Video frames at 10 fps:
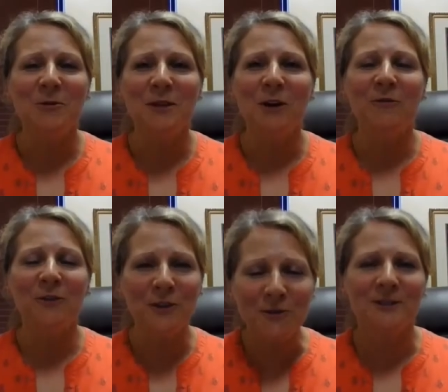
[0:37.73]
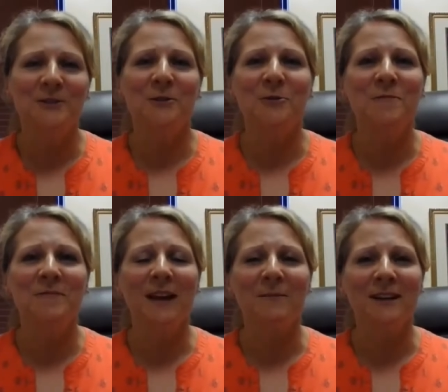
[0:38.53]
So without further ado,
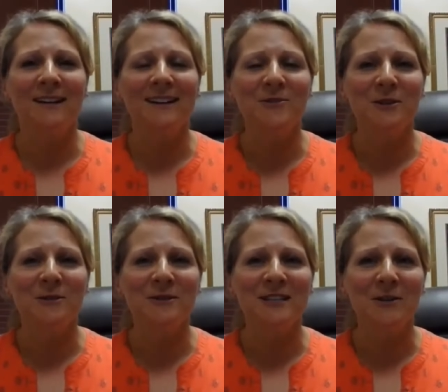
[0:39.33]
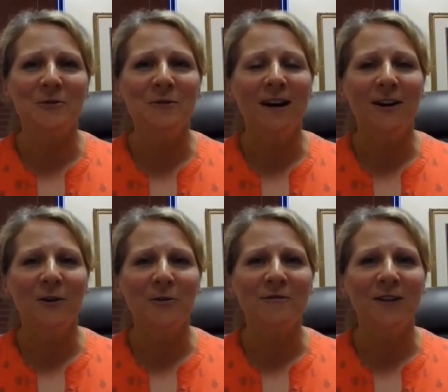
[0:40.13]
I'm going to introduce to you our
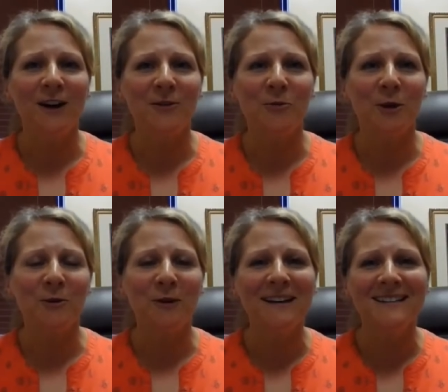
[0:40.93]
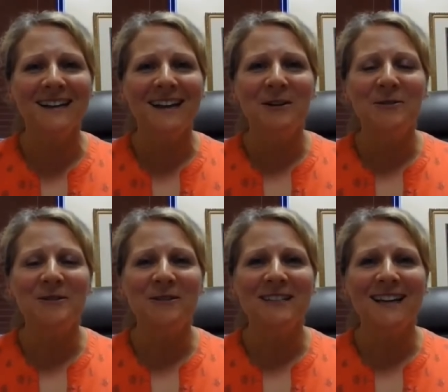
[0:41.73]
own Father Courtwright,
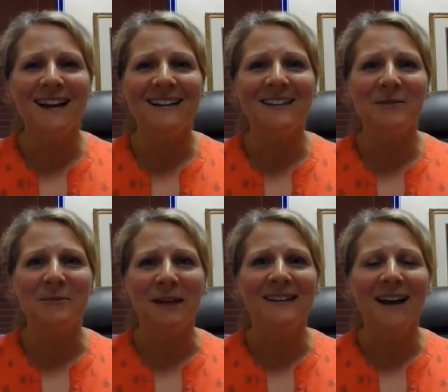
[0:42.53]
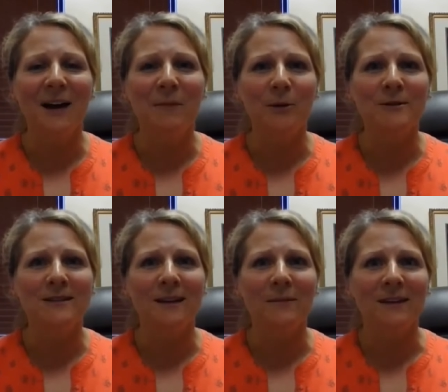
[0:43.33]
who's going to talk a little bit about
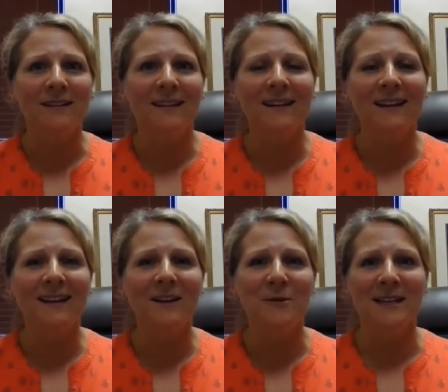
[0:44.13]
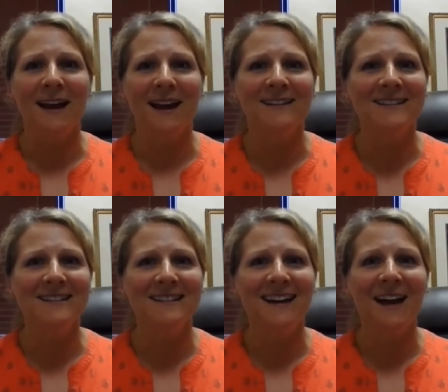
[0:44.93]
something that he was
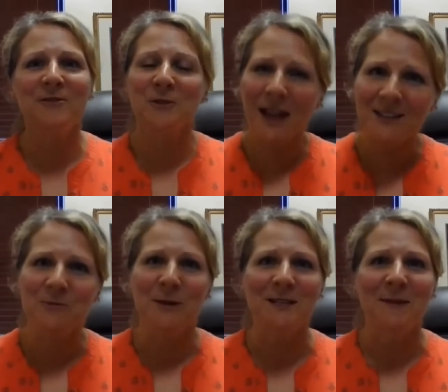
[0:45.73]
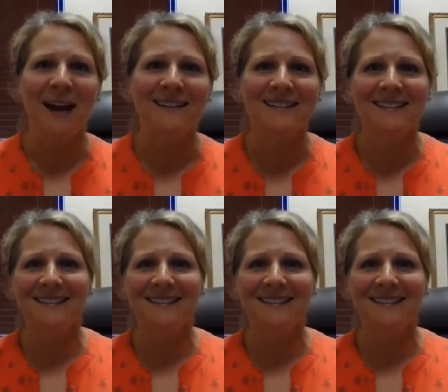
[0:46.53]
asked after last week's Mass.